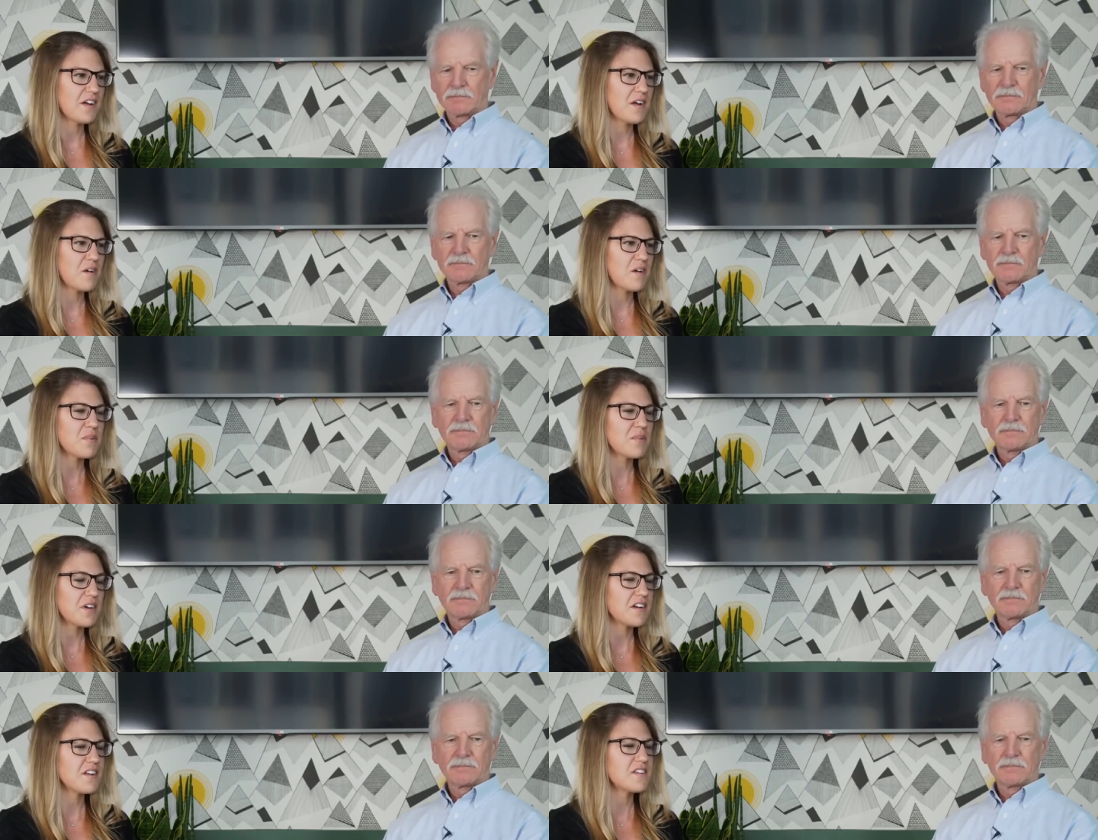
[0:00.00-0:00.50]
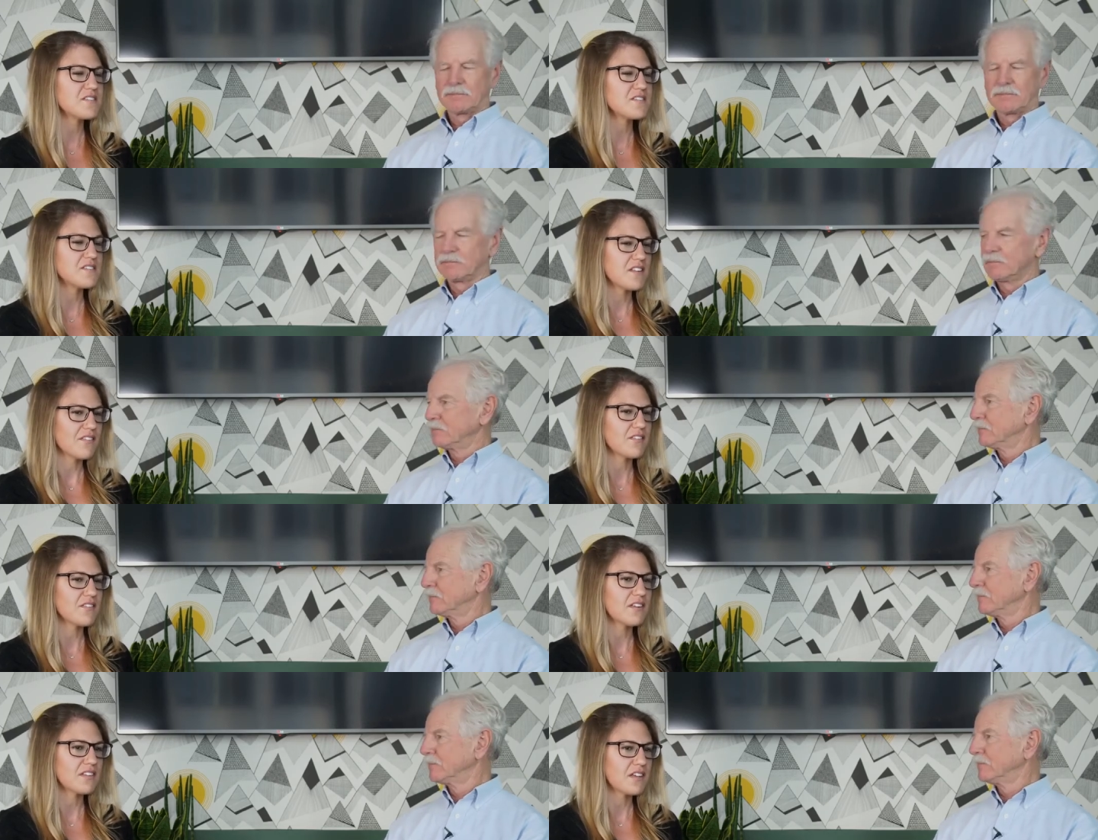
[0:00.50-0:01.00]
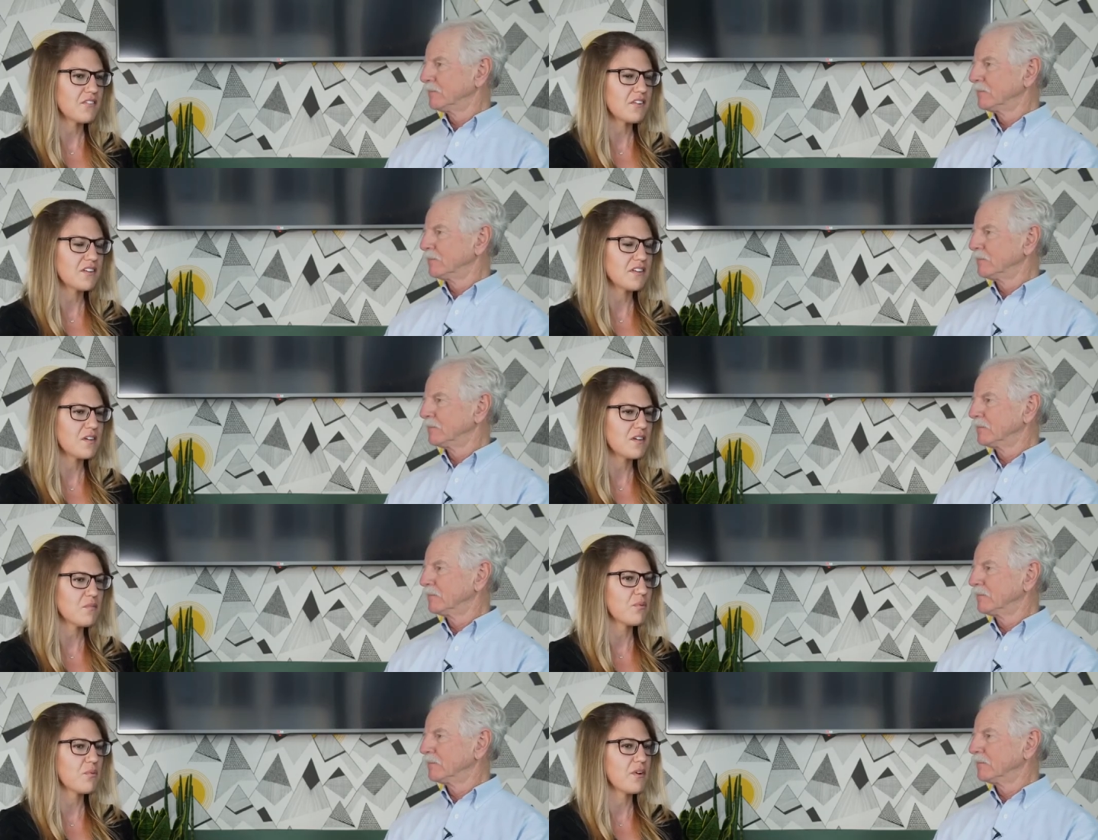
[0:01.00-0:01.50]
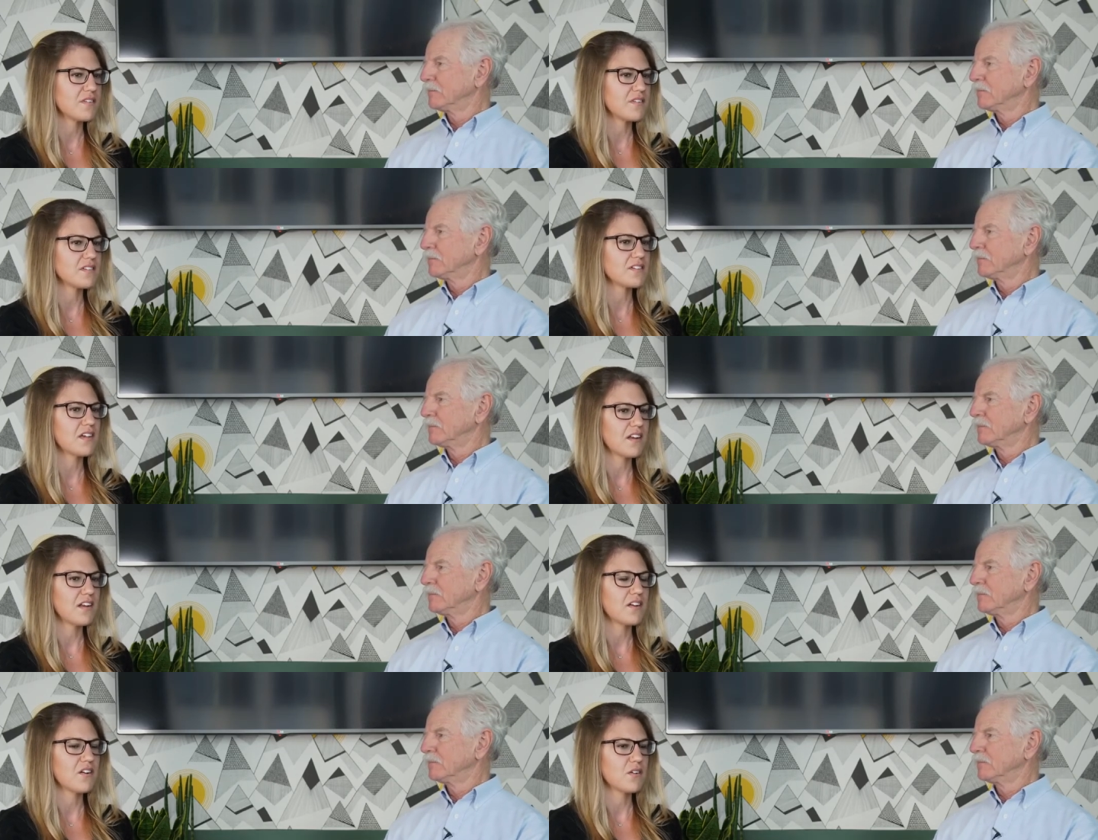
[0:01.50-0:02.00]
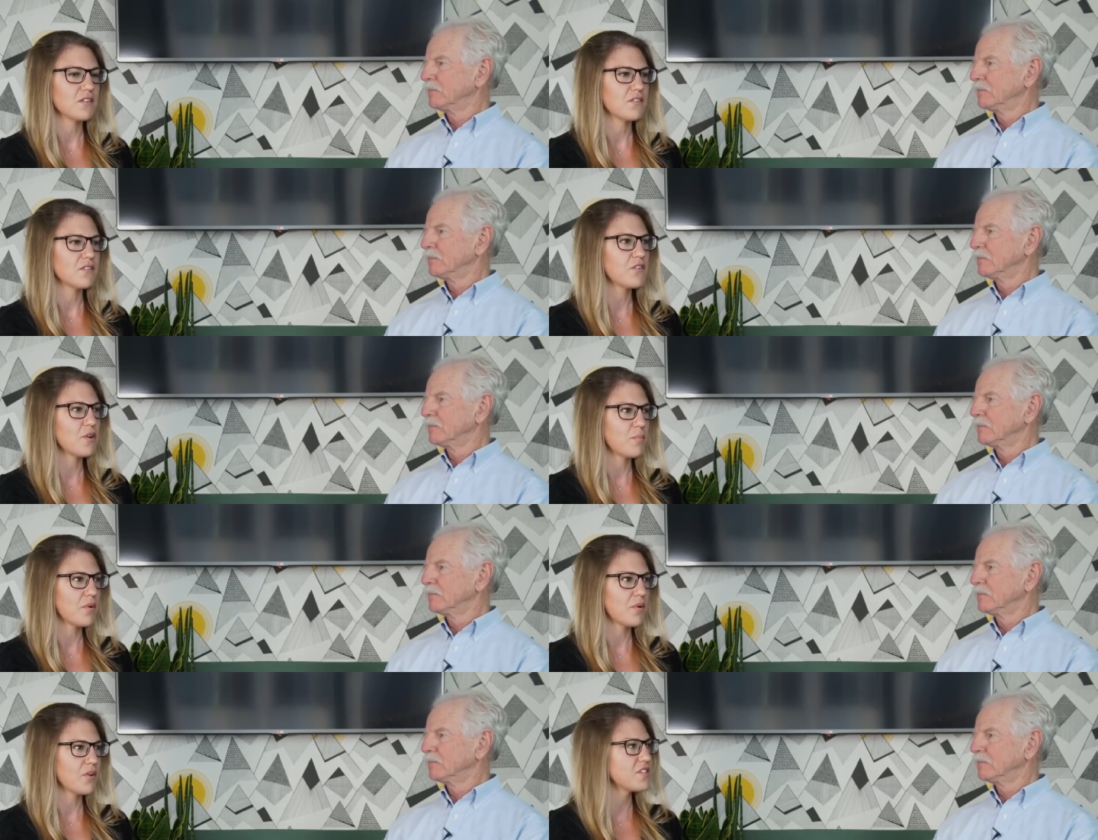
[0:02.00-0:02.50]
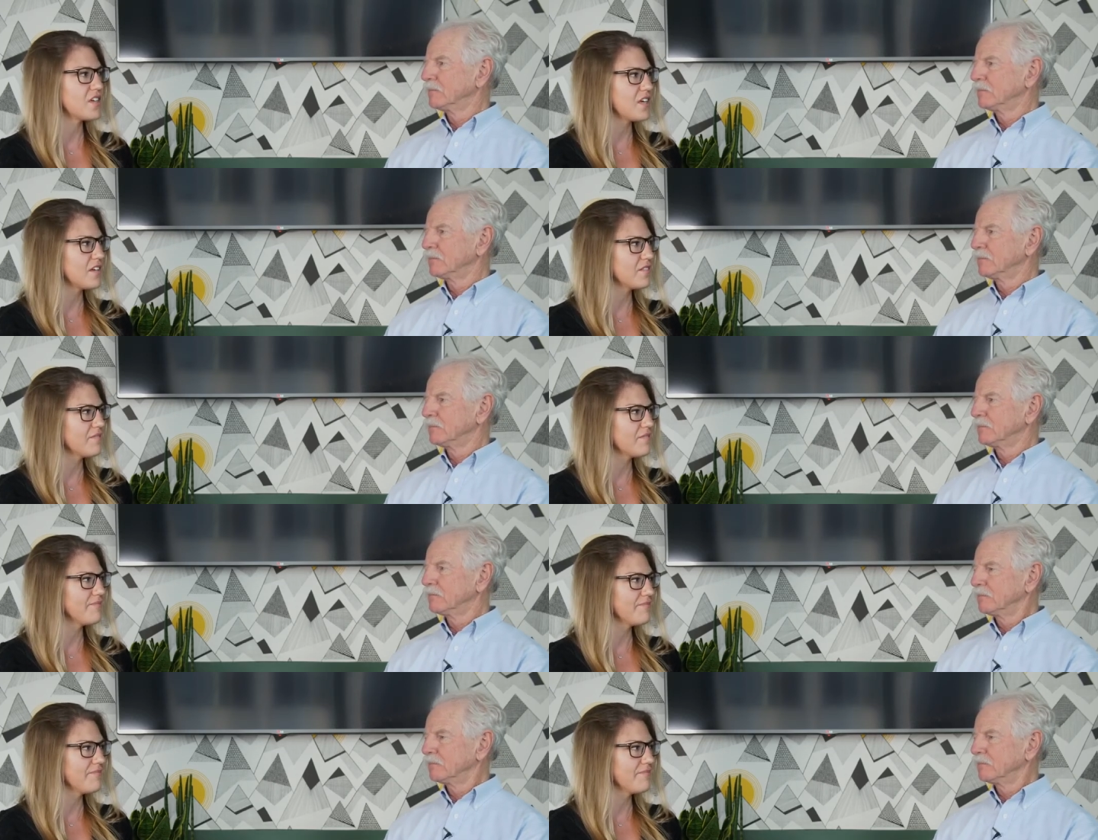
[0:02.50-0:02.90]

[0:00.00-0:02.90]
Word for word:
Speaker 1: um, but it is definitely really important to get in all of your protein.